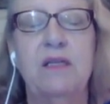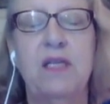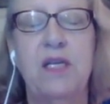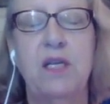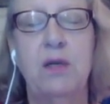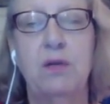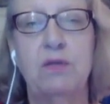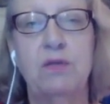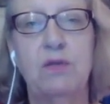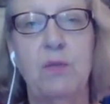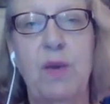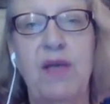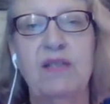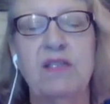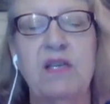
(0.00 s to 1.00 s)
do
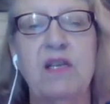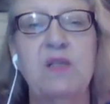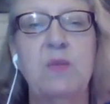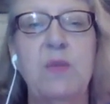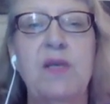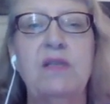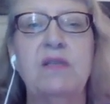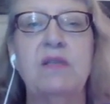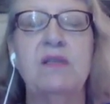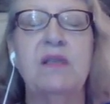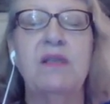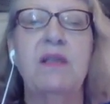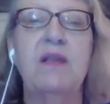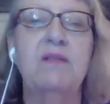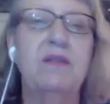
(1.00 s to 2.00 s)
bite-sized pieces
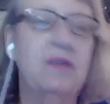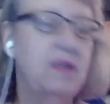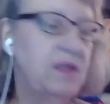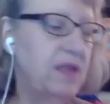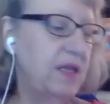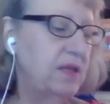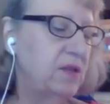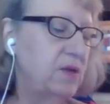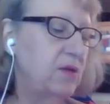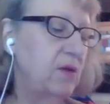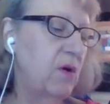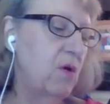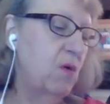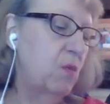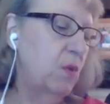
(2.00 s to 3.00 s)
and then do
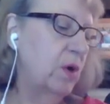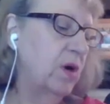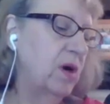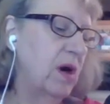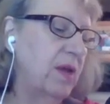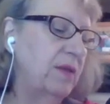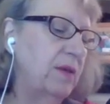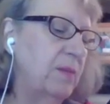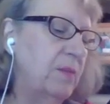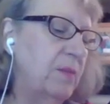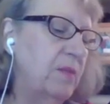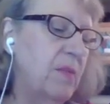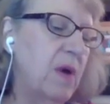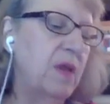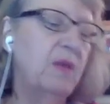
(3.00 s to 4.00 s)
the homework on
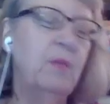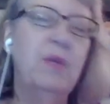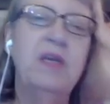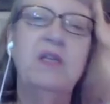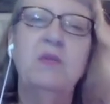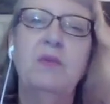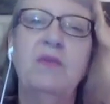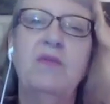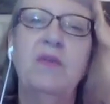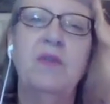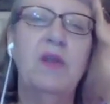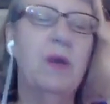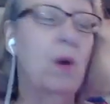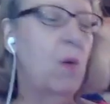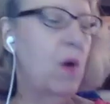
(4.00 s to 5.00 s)
the piece before
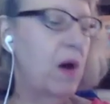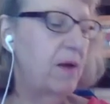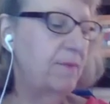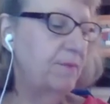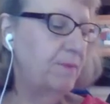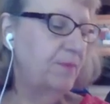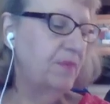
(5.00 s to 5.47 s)
they go on?